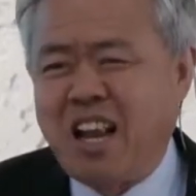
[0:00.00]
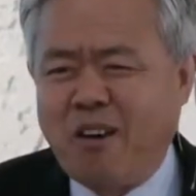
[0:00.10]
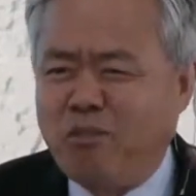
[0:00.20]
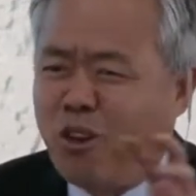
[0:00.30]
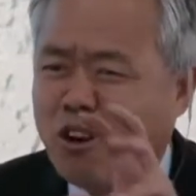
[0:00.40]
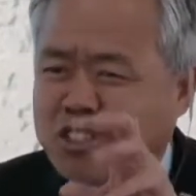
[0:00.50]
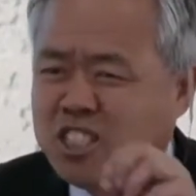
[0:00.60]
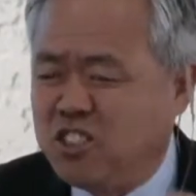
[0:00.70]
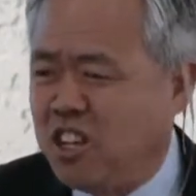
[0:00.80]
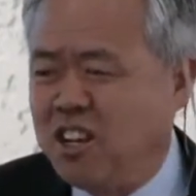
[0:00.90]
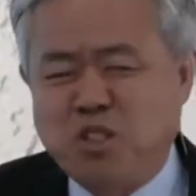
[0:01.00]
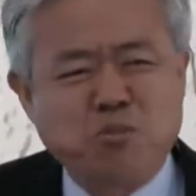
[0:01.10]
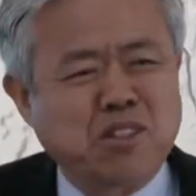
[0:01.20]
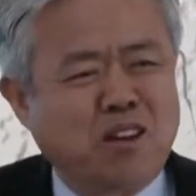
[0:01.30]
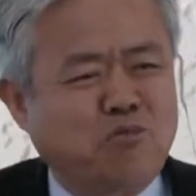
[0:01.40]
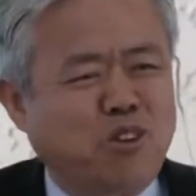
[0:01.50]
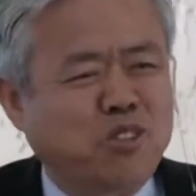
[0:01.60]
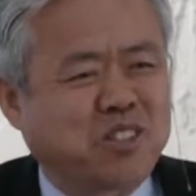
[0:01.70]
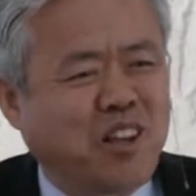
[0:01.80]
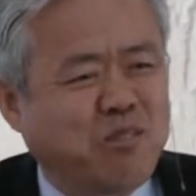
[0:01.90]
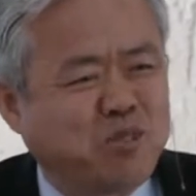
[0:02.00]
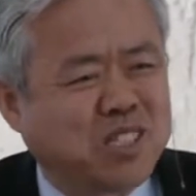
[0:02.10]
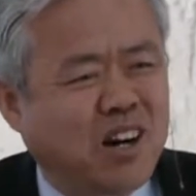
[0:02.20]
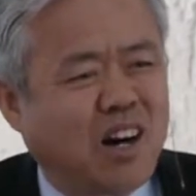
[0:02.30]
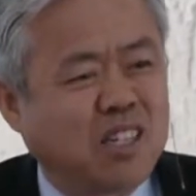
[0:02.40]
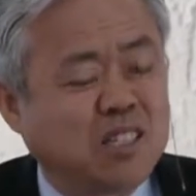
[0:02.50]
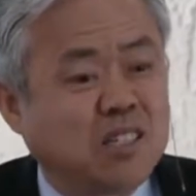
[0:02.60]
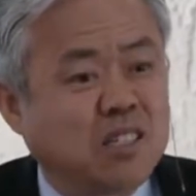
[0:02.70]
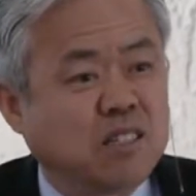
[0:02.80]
have lost in touch with that first love with god